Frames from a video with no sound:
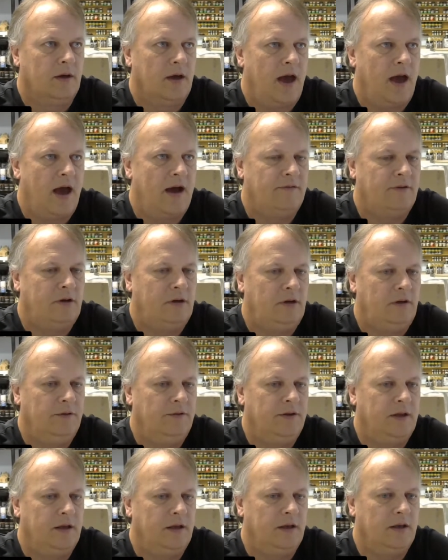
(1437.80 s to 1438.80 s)
have all
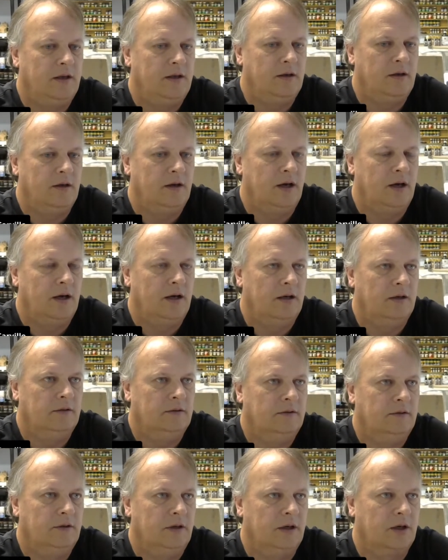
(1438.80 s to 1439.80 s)
the
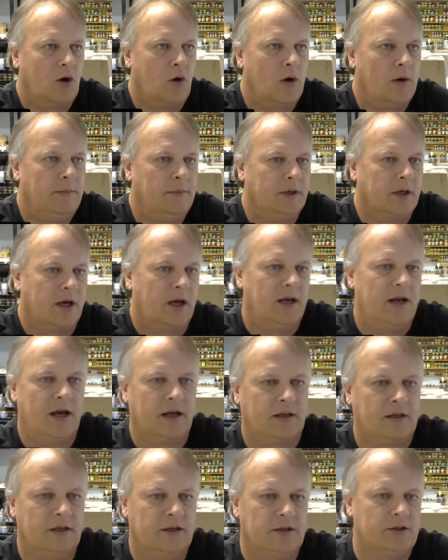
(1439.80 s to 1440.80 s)
equipment
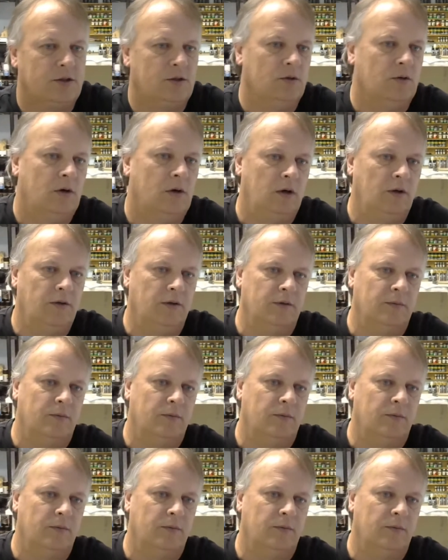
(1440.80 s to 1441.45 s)
connected to all